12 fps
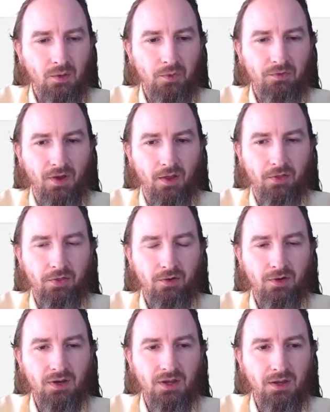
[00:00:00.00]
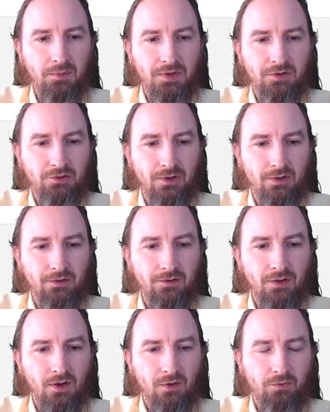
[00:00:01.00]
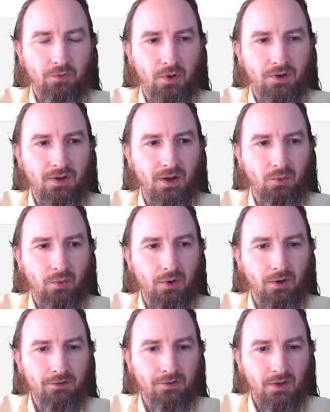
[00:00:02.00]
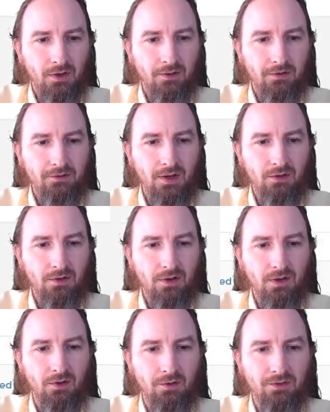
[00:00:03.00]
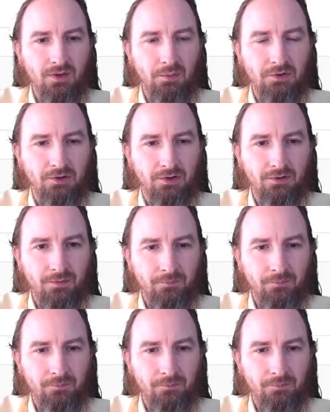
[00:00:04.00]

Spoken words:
we've got 30 images, 4 networks. Let's take a look at those images.